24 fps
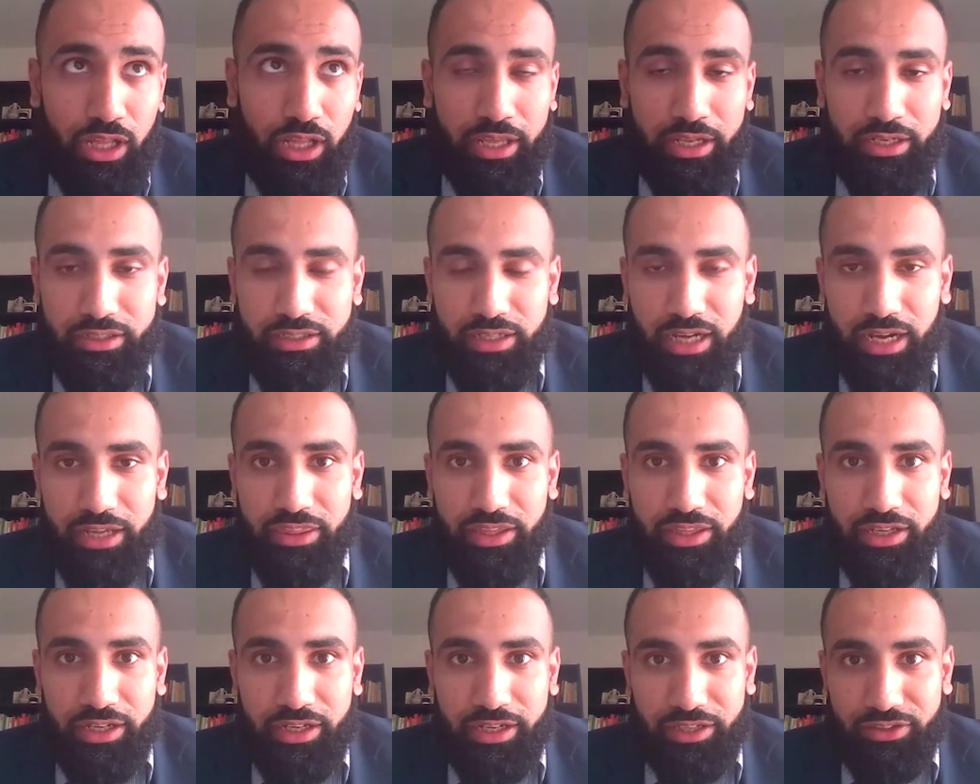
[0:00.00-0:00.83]
and I
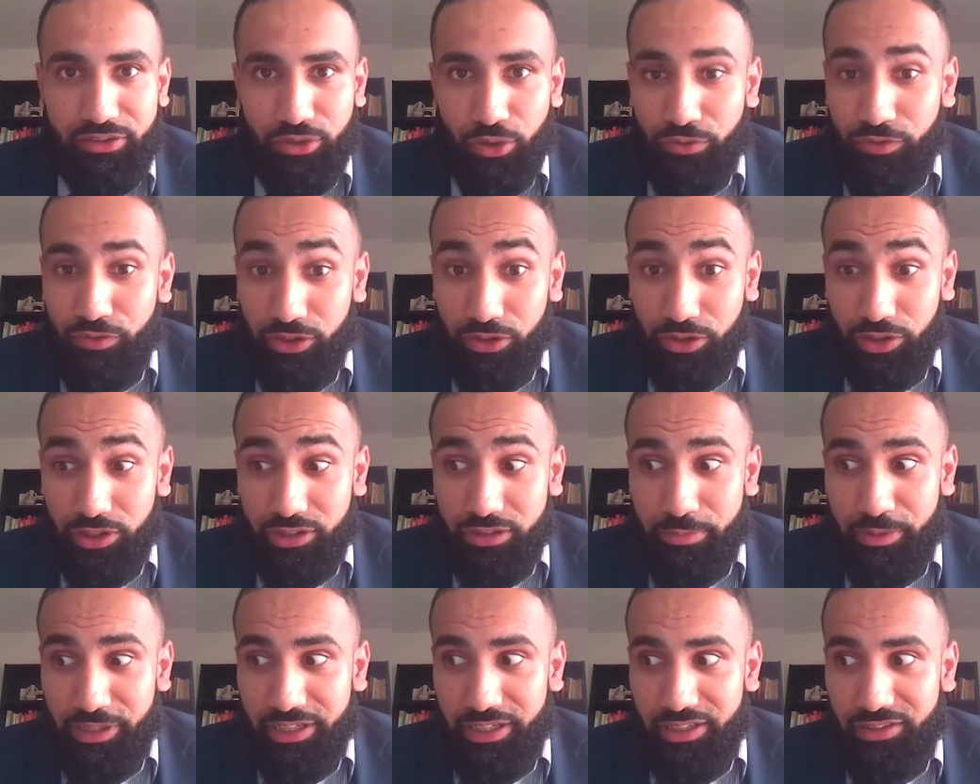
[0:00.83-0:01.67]
think it gets
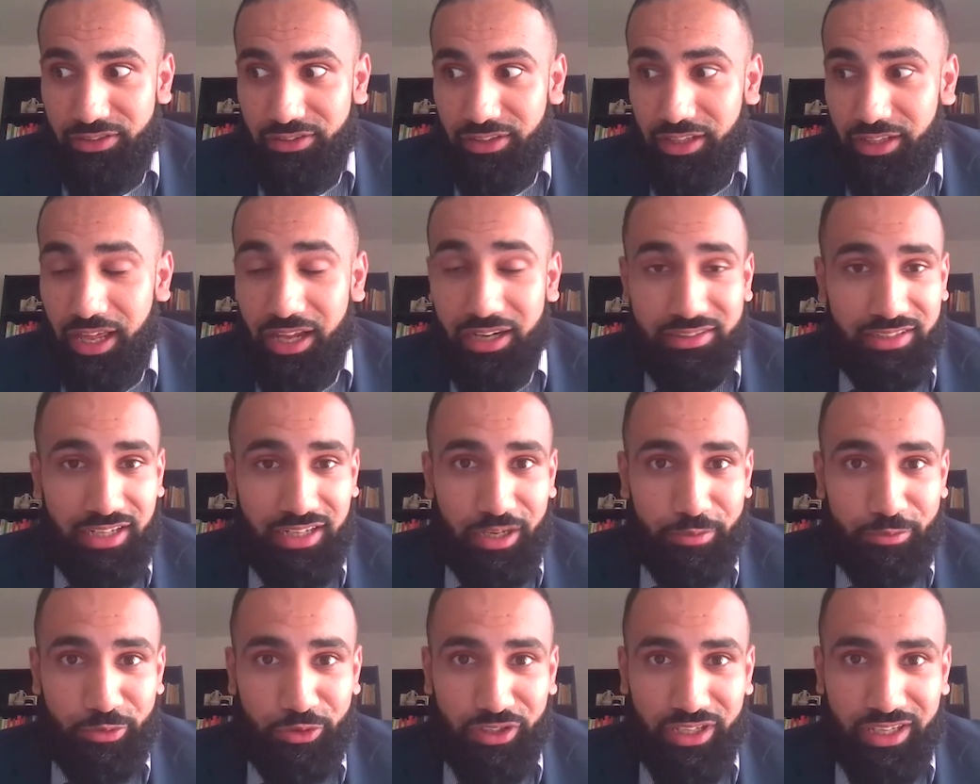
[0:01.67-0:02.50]
overlooked because a lot of
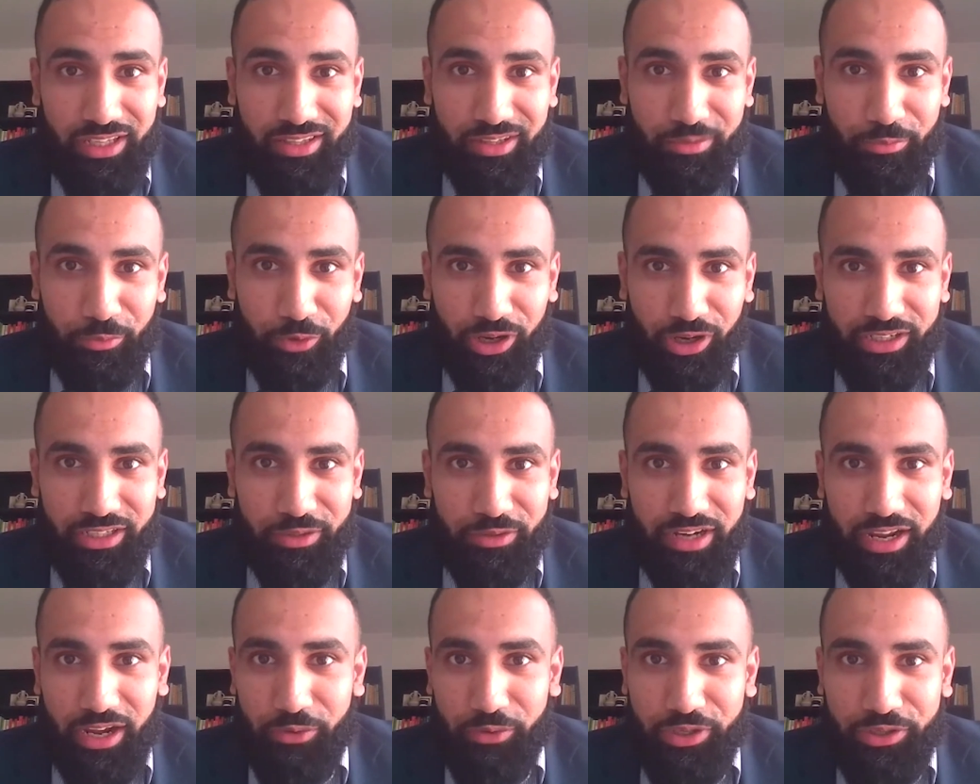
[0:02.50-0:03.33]
times in the
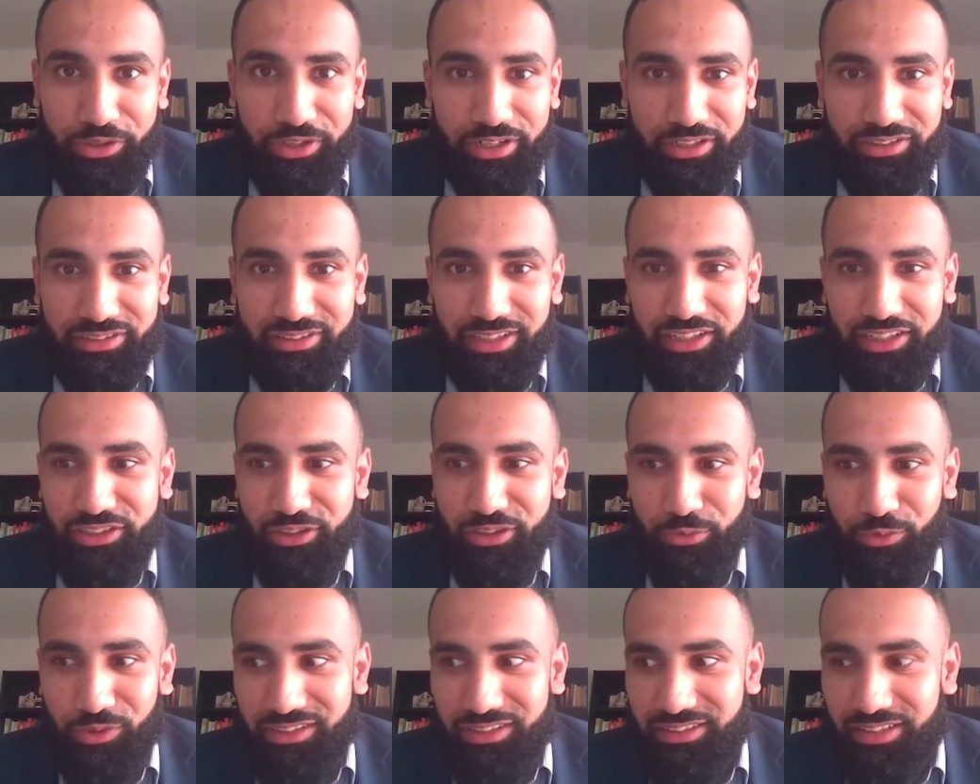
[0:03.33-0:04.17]
market now you hear
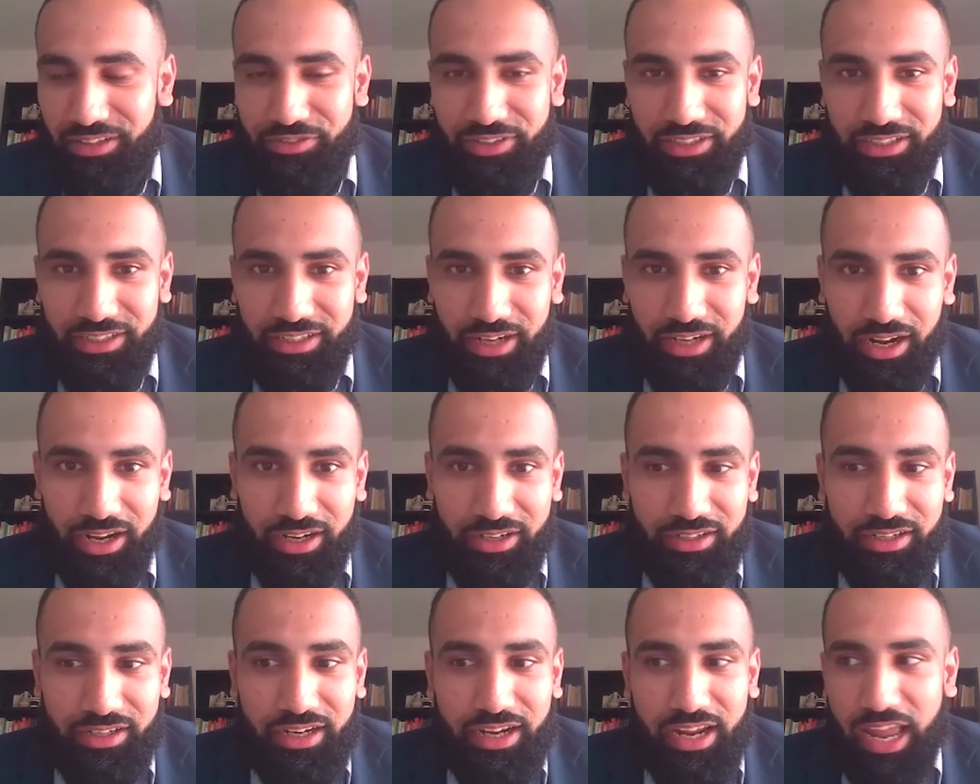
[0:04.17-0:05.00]
Section
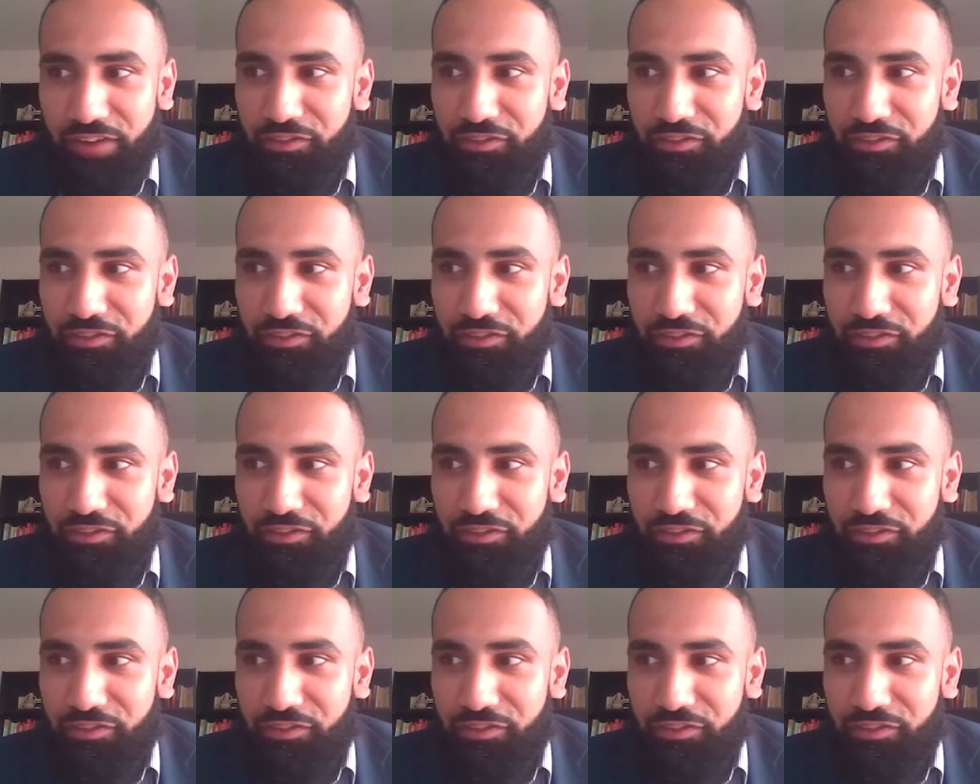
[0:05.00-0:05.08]
179.